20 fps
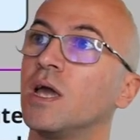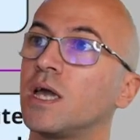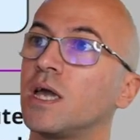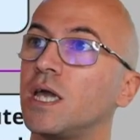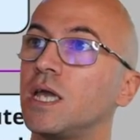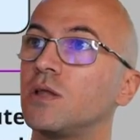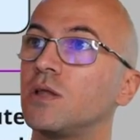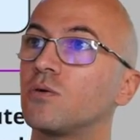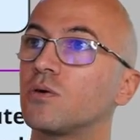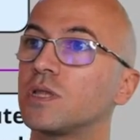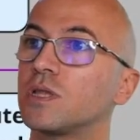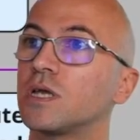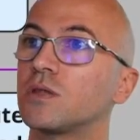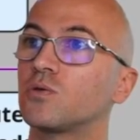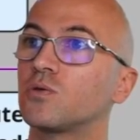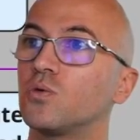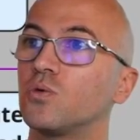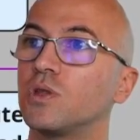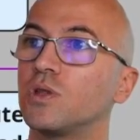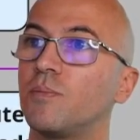in order
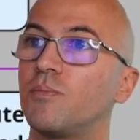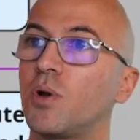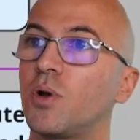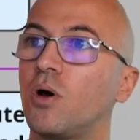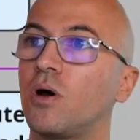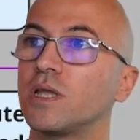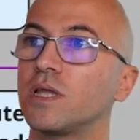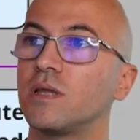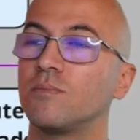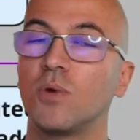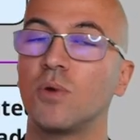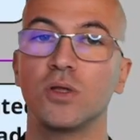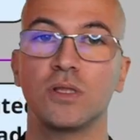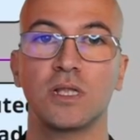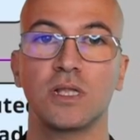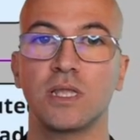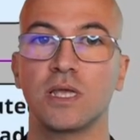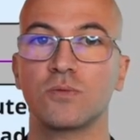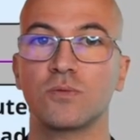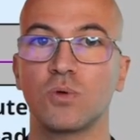to deploy the model
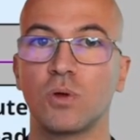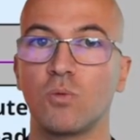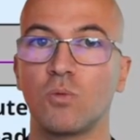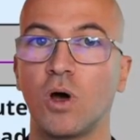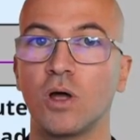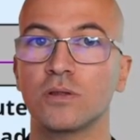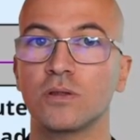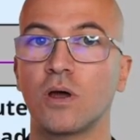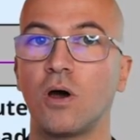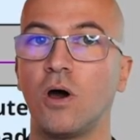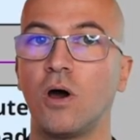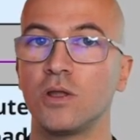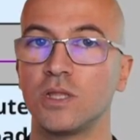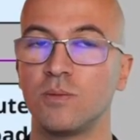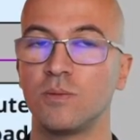that we want on the